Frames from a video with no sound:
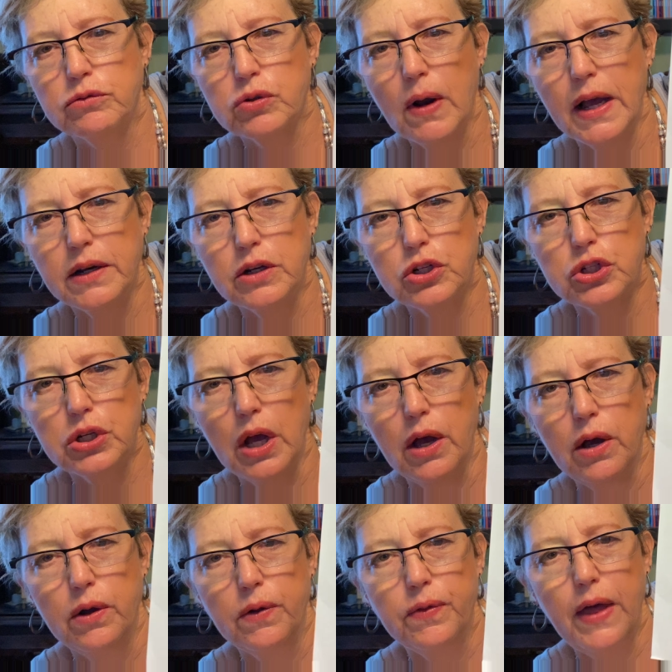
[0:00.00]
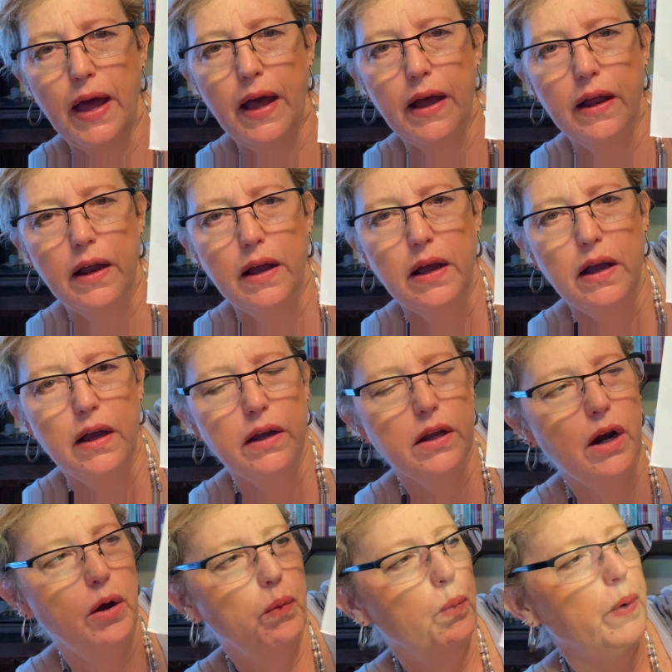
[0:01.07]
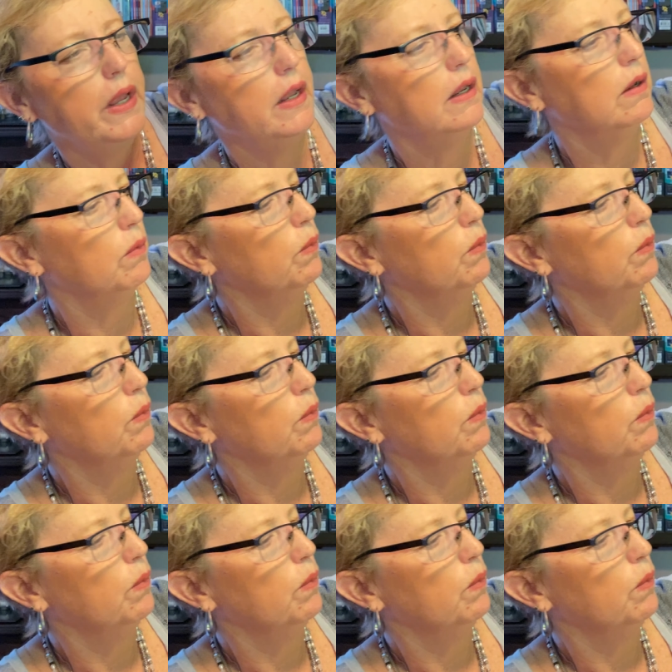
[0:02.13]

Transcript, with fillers: I'm trying to show that, you know, we,